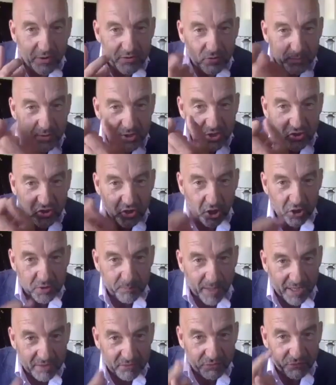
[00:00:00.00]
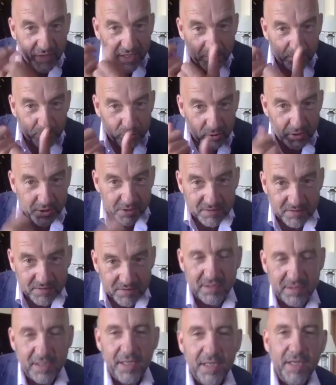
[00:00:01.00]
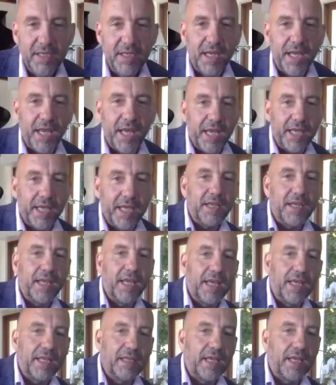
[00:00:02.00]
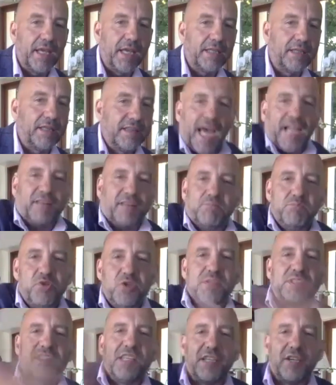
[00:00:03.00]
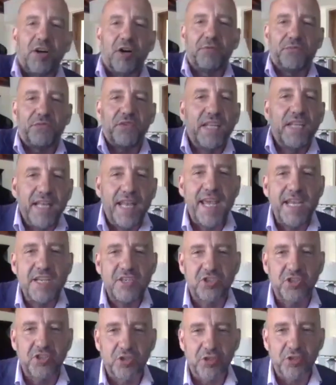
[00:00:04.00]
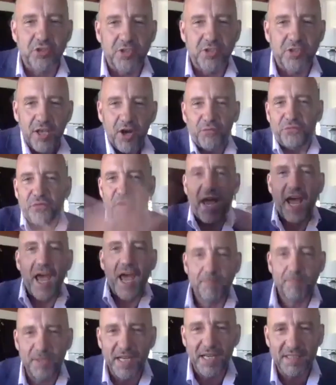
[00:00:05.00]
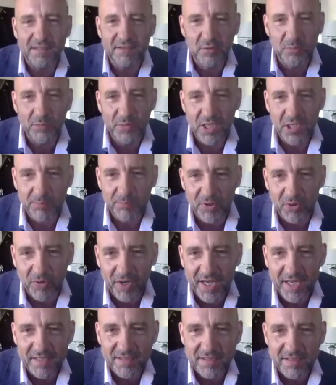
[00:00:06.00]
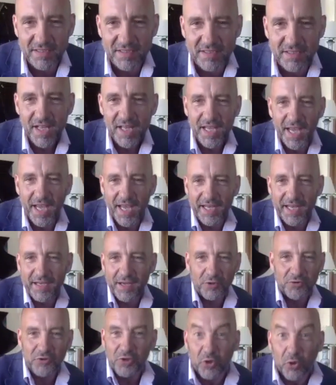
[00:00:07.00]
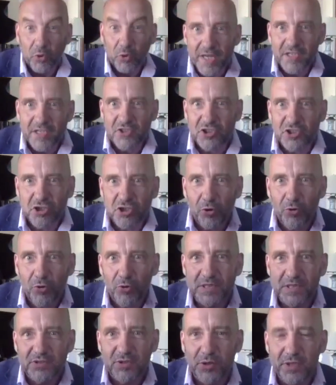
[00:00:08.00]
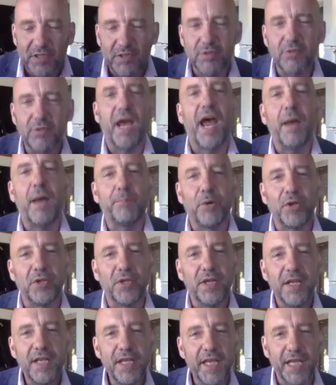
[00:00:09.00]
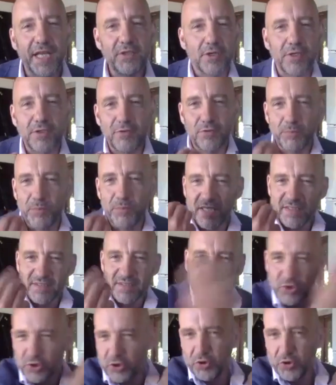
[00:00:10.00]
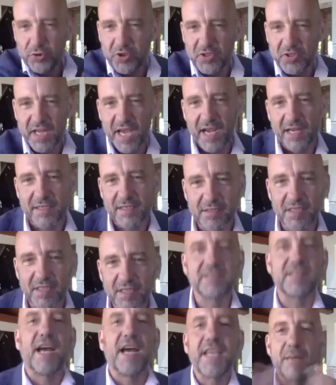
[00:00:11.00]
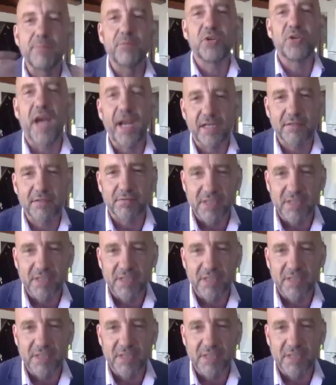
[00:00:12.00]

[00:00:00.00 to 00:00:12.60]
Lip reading: to be shot by fake bullets. And that music of elation, of happiness to be liberated, and the great show is going to happen, and you're going to be as good an actor as I am an actor.